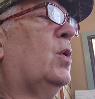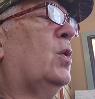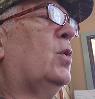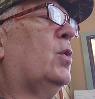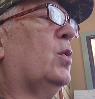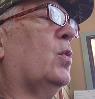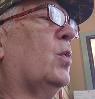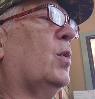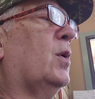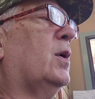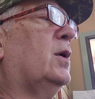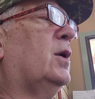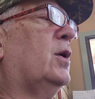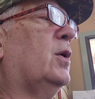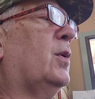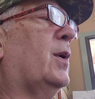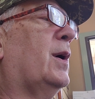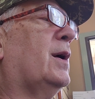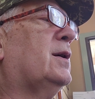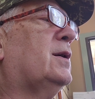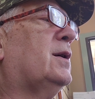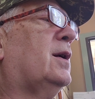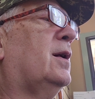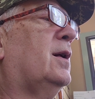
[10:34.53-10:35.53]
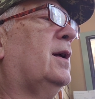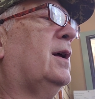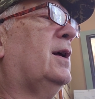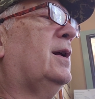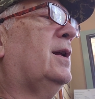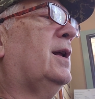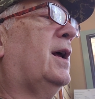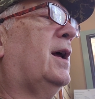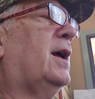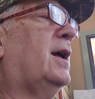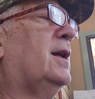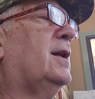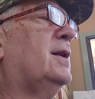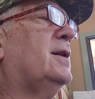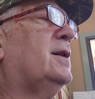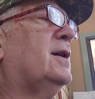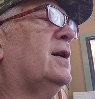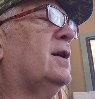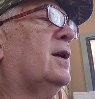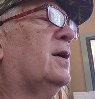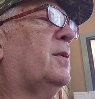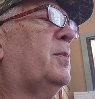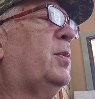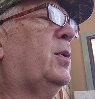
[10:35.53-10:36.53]
The one who has clean hands
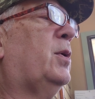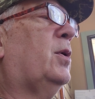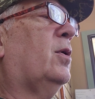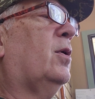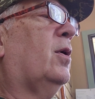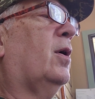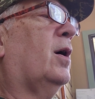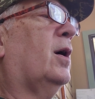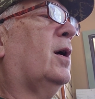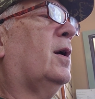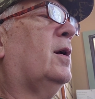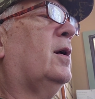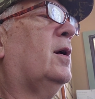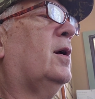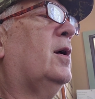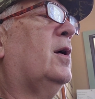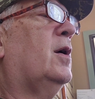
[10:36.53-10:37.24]
and a pure heart,